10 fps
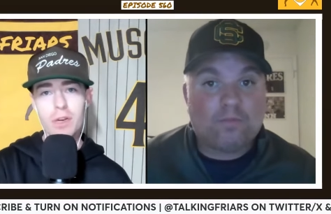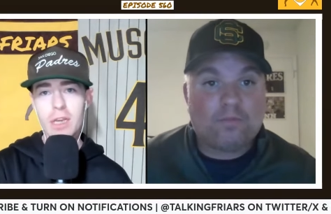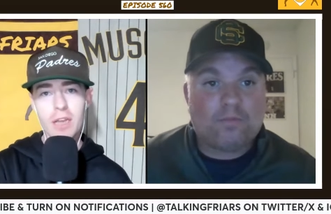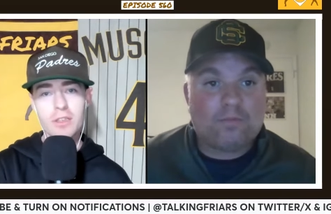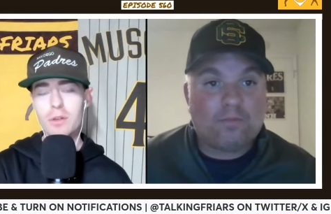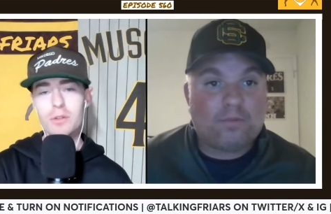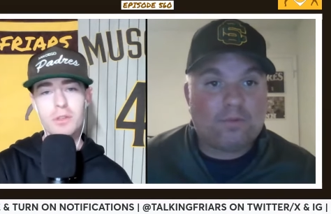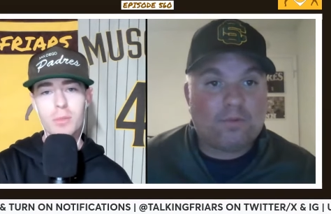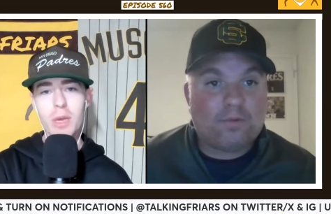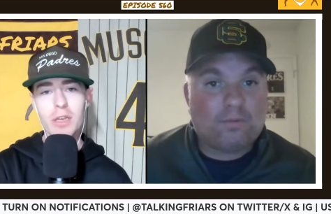Speaker 1: he has those
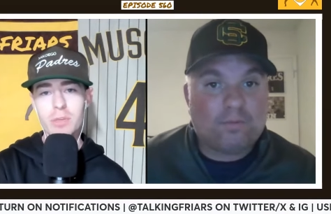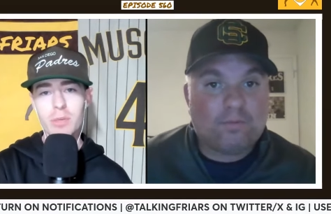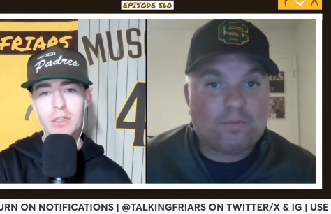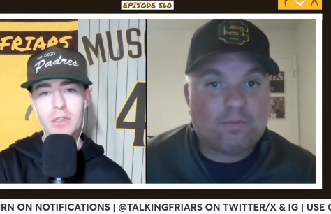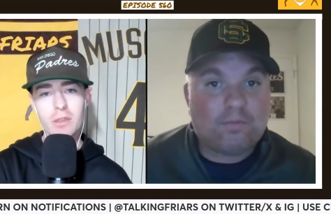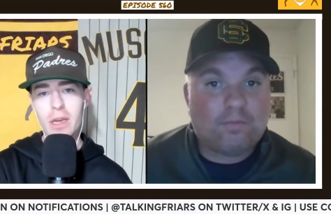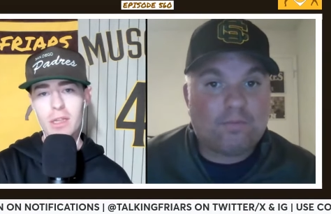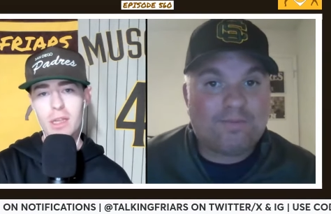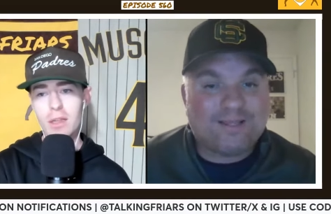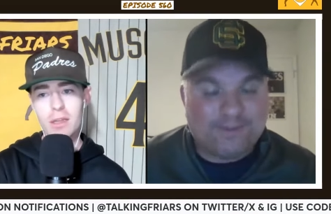amazing pieces like
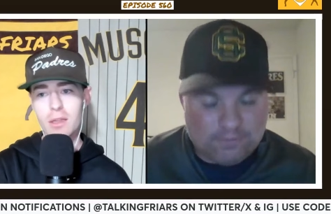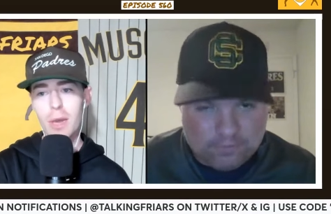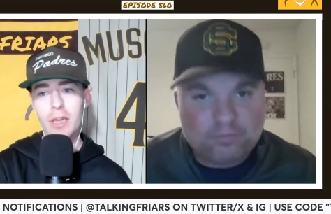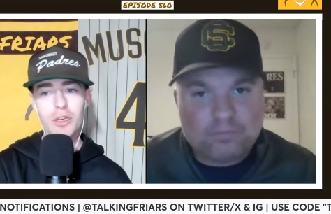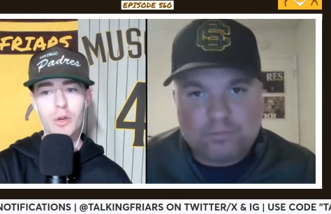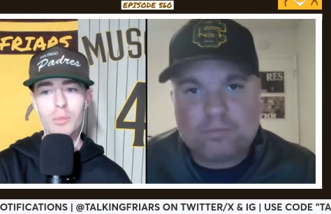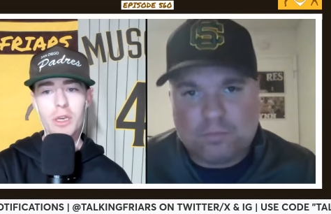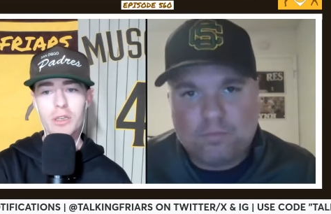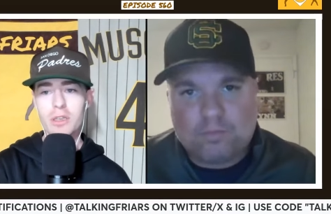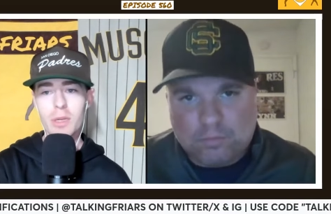that, like the Mike Shildt
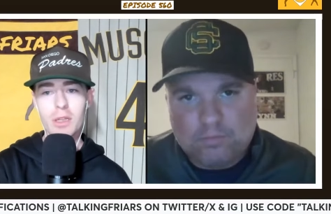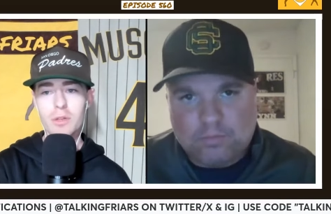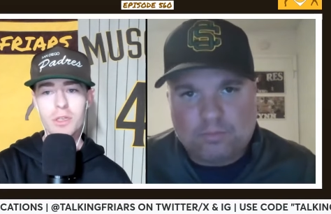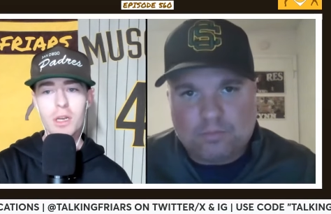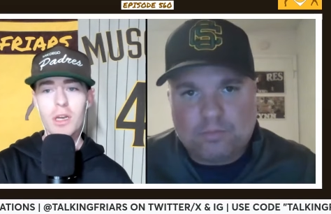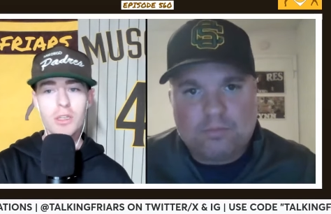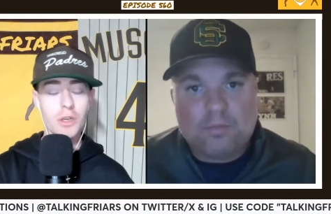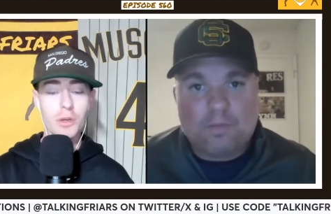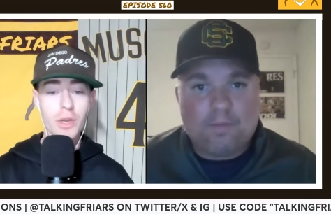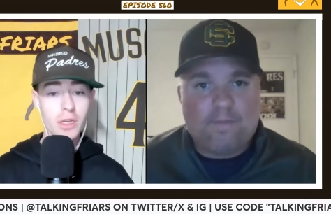piece. I mean, there's so
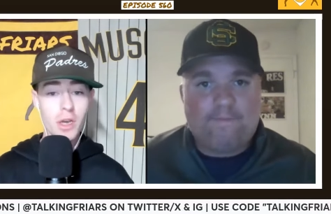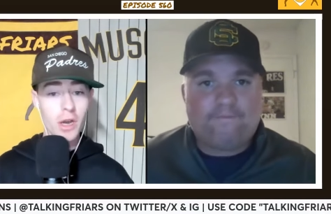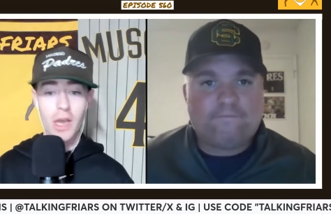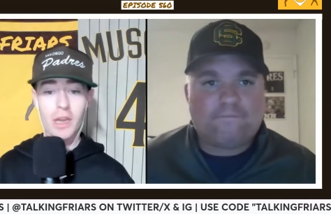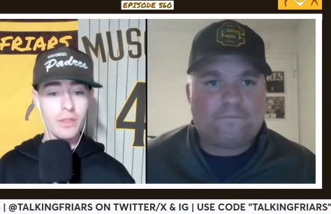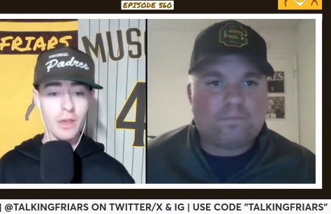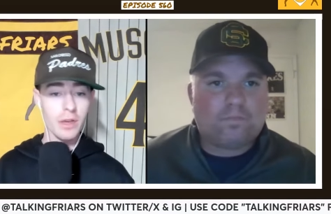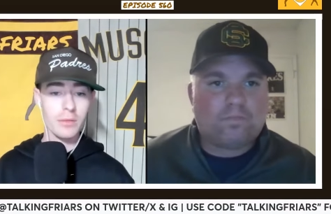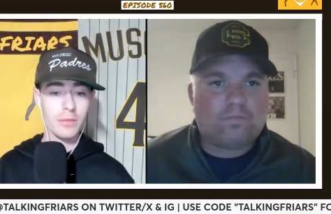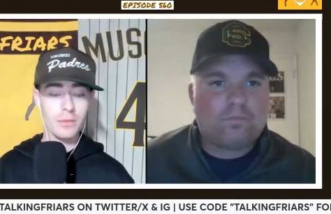you didn't cut
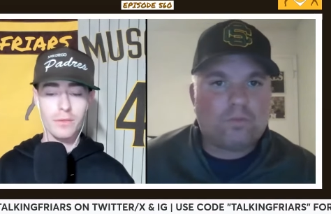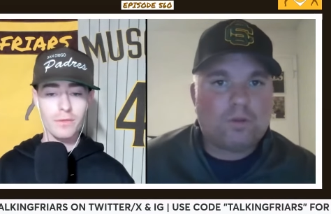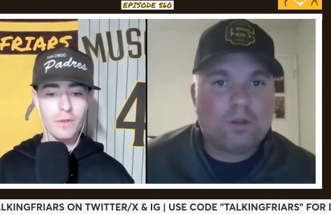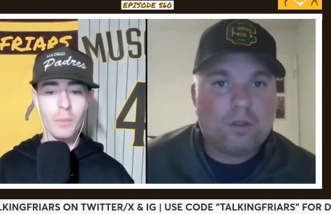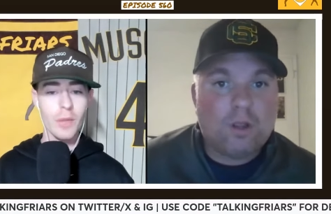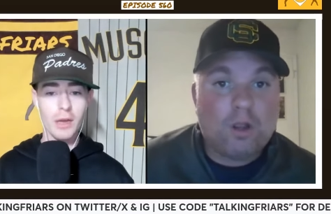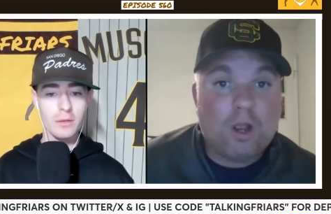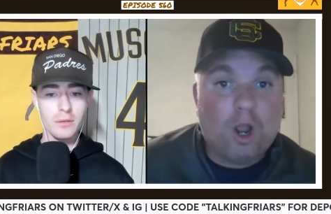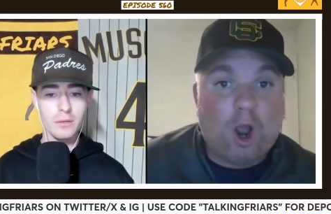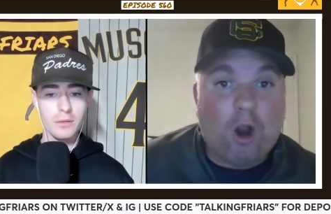anything from that.
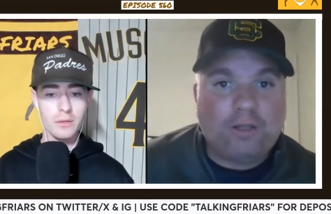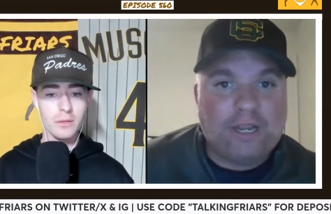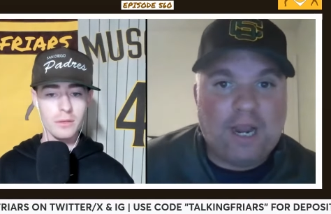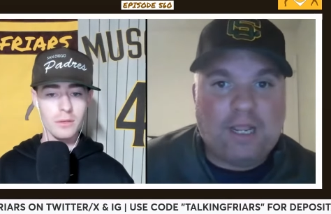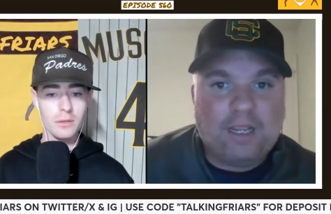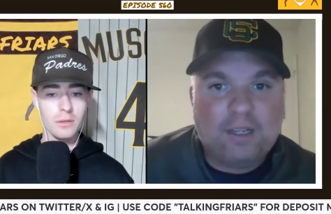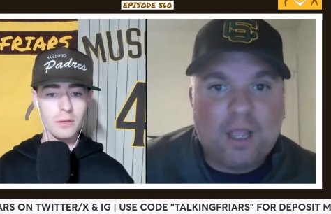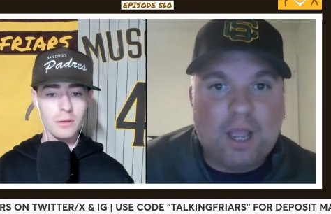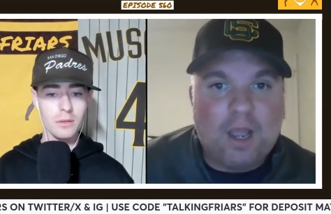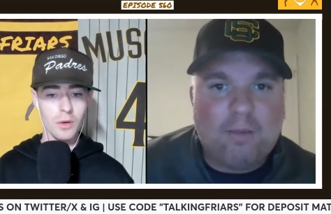
Speaker 2: Hardly any.
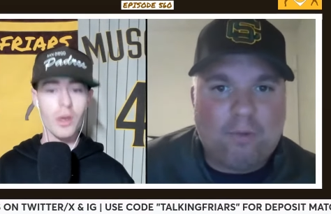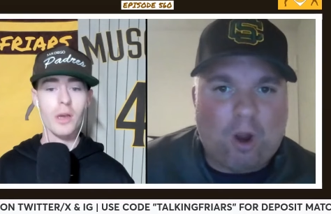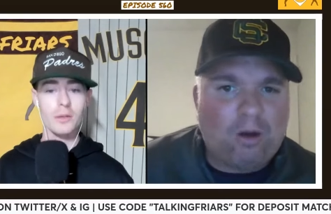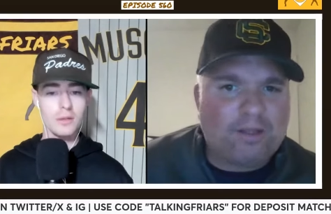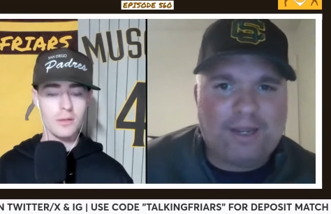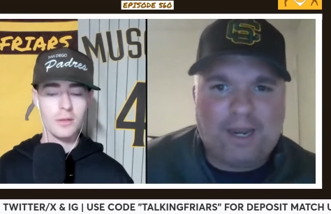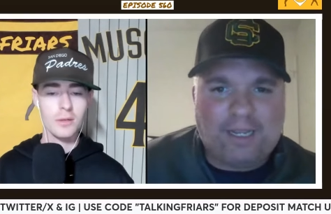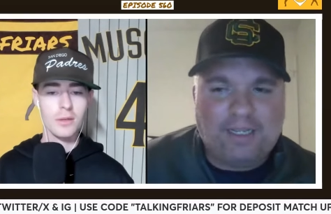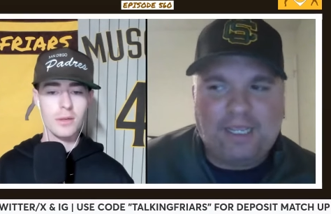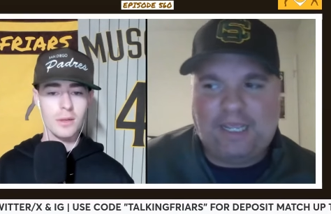Um, okay. hardly
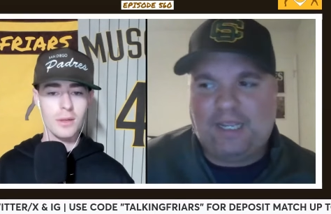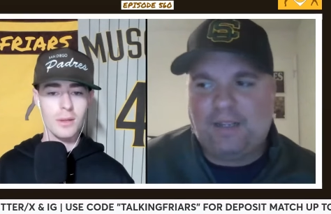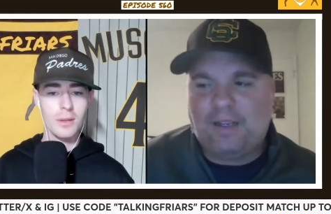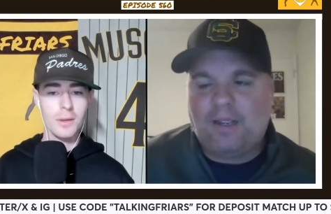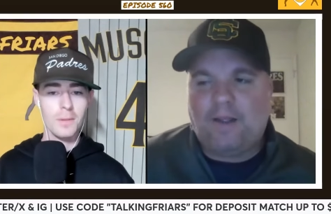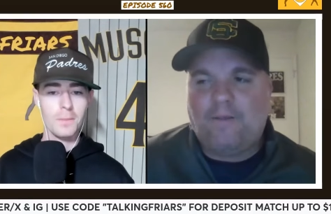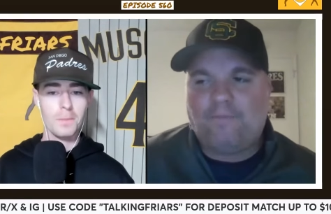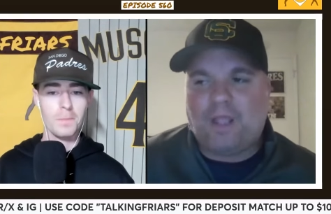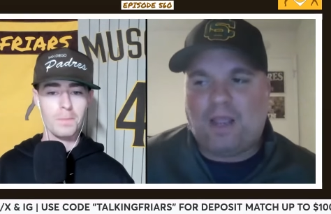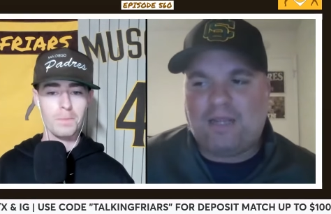any. He
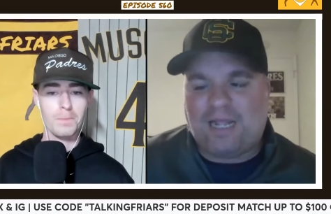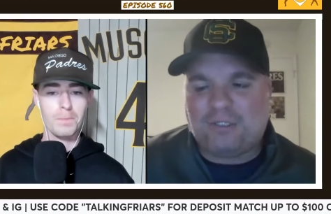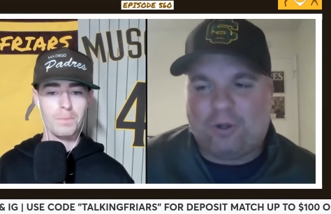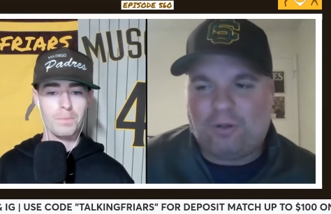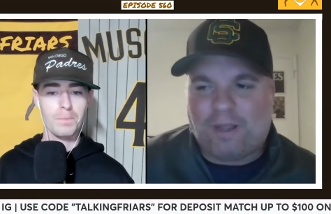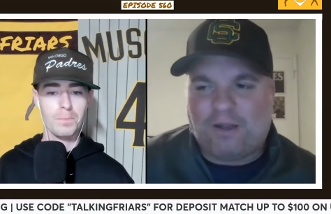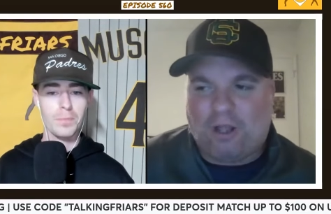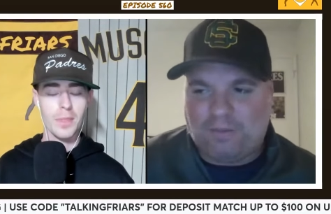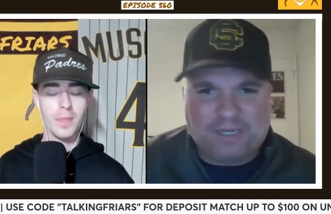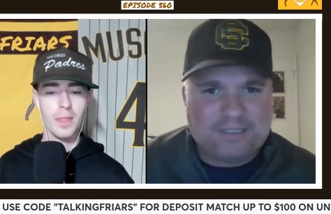I, I told him, I
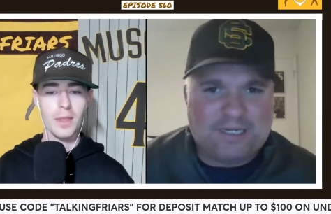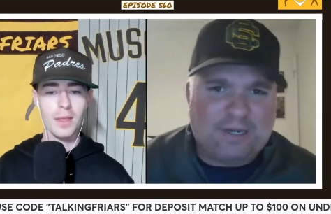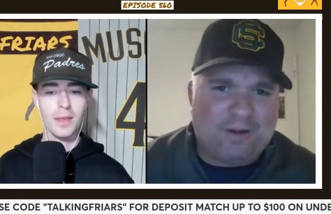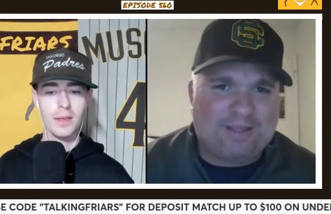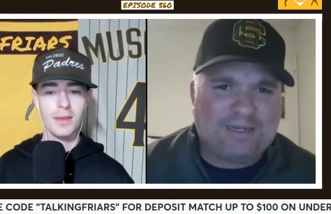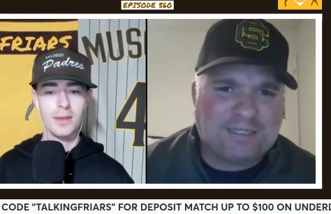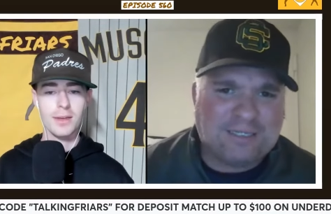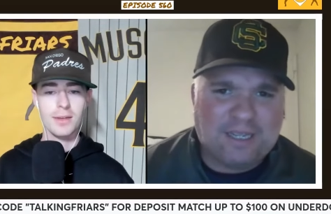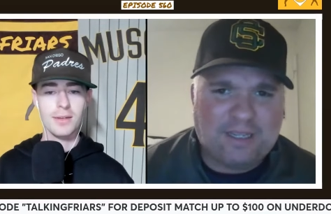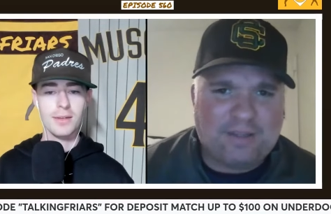called him, I said, you know, I'd like to
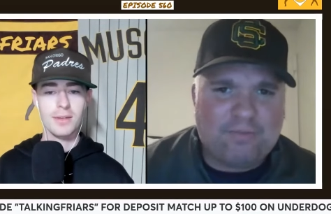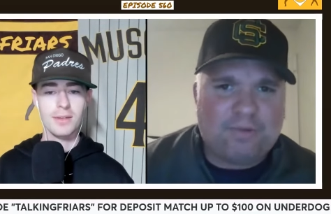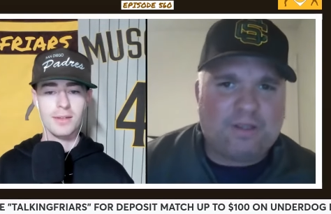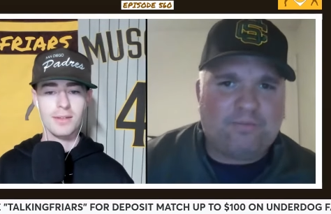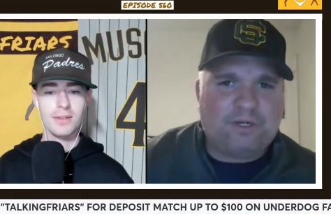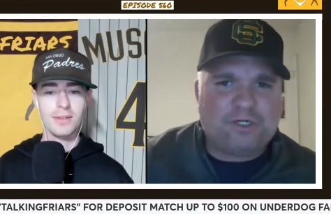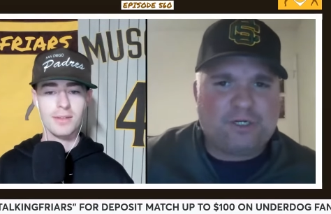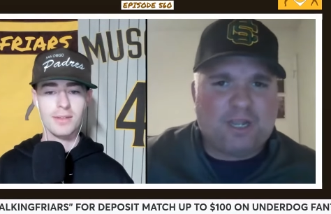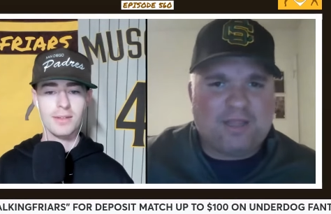tell you that that we should